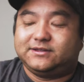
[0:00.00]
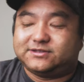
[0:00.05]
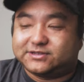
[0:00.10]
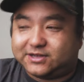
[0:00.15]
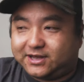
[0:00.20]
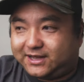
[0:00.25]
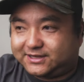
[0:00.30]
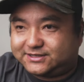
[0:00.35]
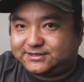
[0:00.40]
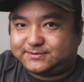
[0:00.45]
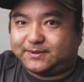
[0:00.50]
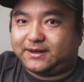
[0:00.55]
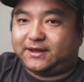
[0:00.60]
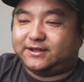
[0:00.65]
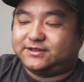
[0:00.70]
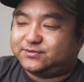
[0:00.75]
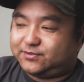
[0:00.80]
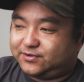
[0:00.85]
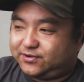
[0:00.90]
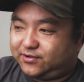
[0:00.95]
It's a
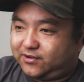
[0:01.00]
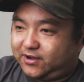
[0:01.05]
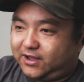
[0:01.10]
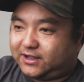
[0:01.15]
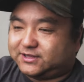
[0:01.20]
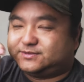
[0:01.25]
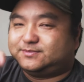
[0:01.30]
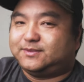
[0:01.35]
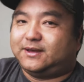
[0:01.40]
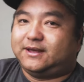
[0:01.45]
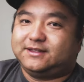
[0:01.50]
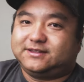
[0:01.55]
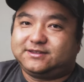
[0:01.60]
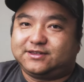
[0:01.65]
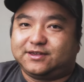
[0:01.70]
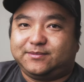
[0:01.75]
hotspot. It's one of your hotspots.